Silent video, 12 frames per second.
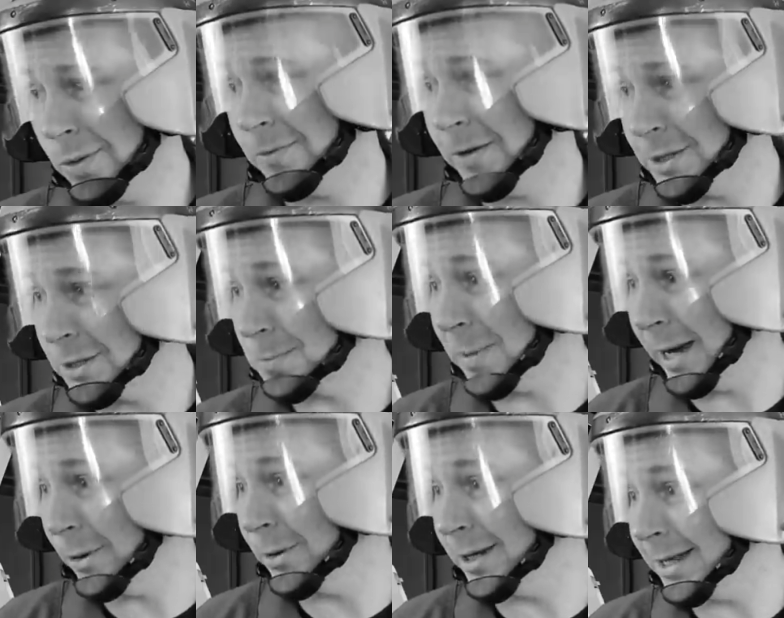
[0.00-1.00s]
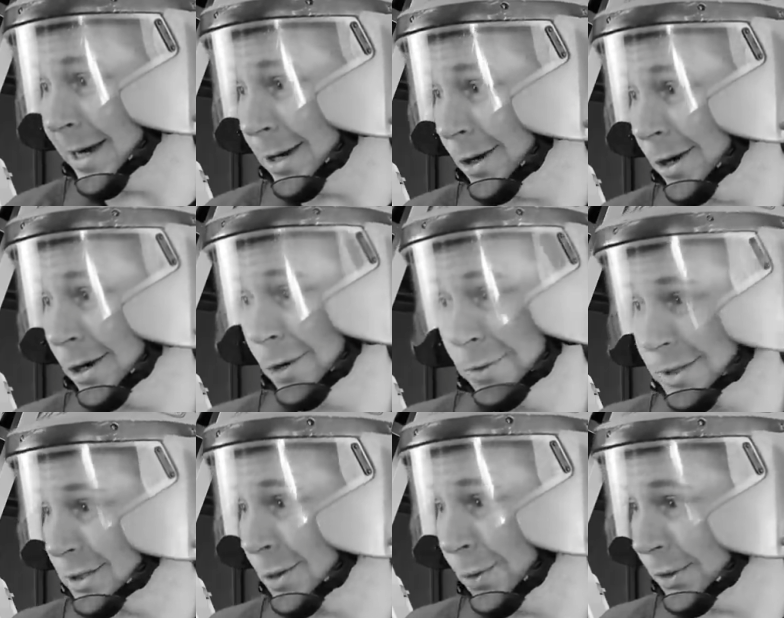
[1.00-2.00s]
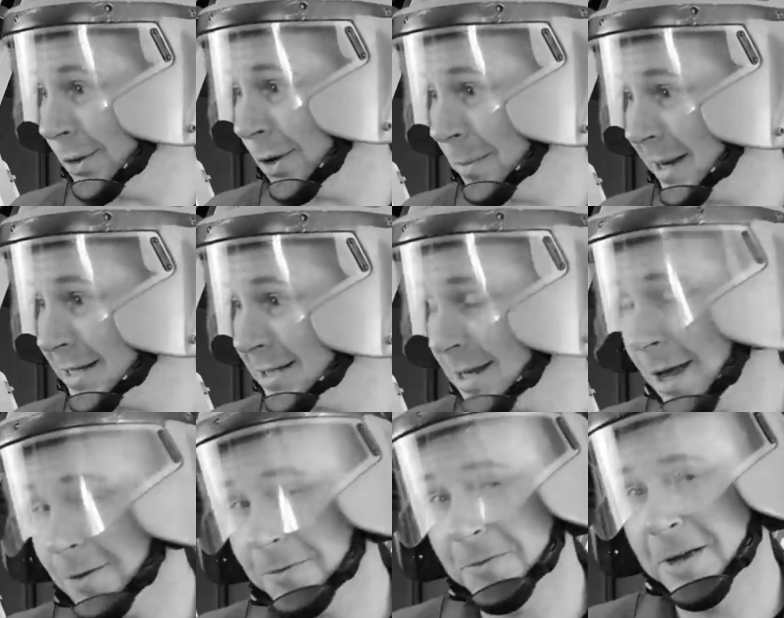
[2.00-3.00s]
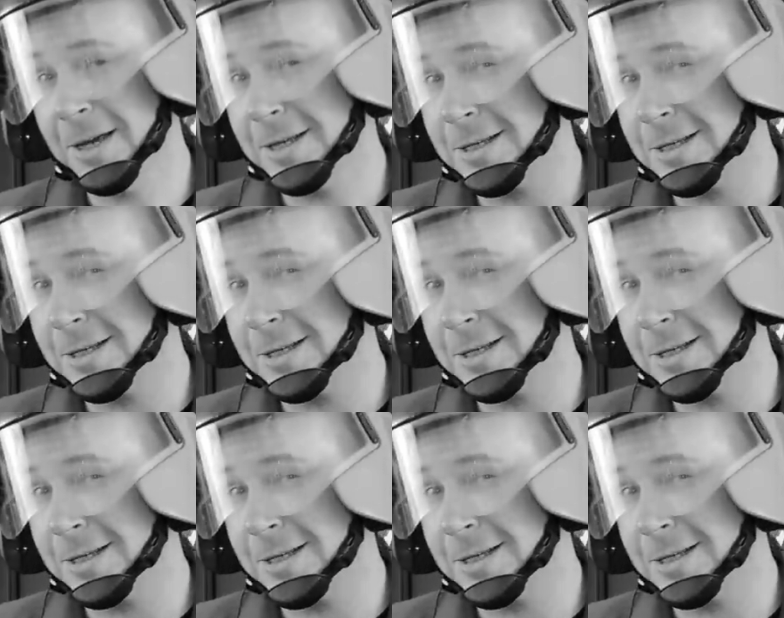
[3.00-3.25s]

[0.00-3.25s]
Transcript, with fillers: Or if I just pirated that cargo and sold it all myself.